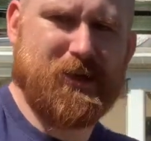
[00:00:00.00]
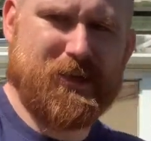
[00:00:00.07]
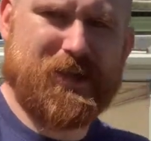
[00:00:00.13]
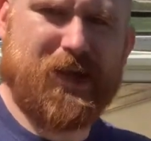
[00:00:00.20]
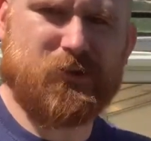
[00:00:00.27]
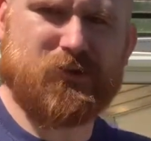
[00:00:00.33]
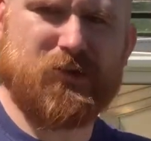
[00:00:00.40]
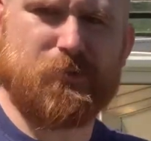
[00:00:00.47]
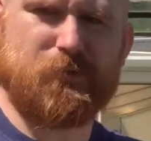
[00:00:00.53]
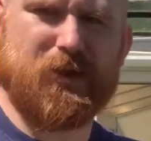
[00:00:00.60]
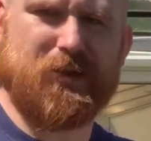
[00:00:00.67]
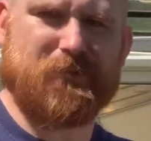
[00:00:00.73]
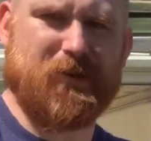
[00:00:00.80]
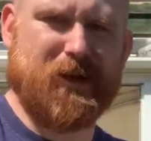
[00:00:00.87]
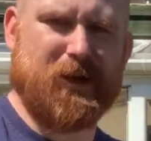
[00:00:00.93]
catch the umbrella
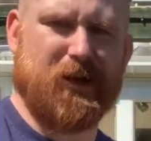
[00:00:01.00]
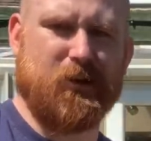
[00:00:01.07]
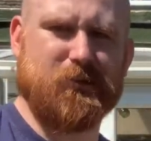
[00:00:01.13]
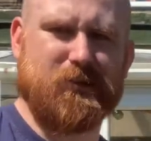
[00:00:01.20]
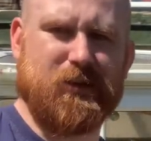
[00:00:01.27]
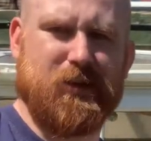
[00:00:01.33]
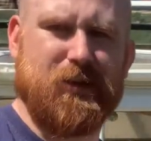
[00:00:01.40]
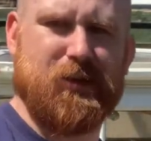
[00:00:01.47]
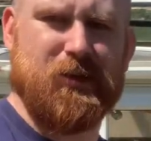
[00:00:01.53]
very close.